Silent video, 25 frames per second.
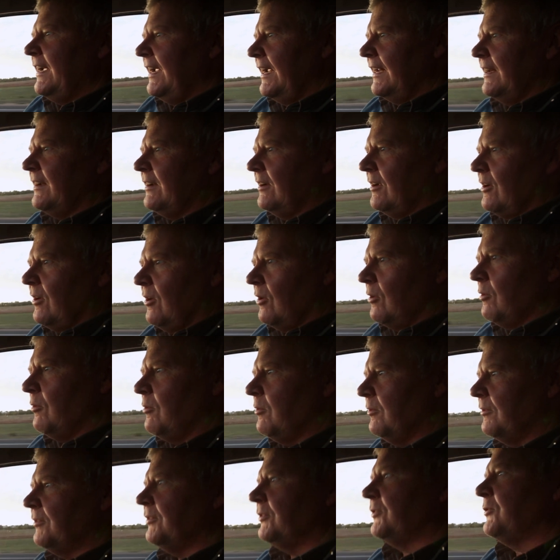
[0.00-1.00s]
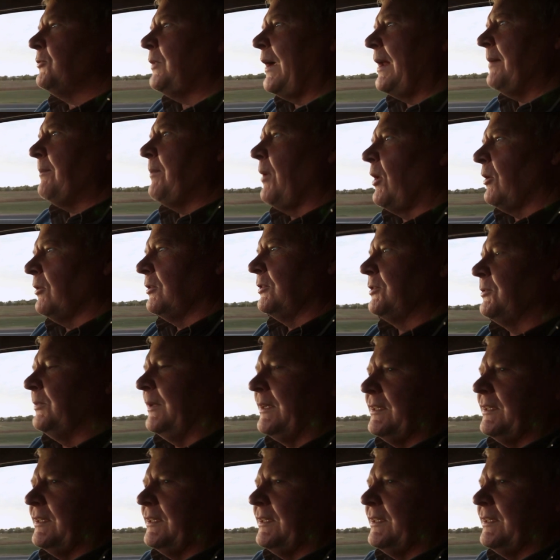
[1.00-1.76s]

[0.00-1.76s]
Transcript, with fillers: in an old sweatbox,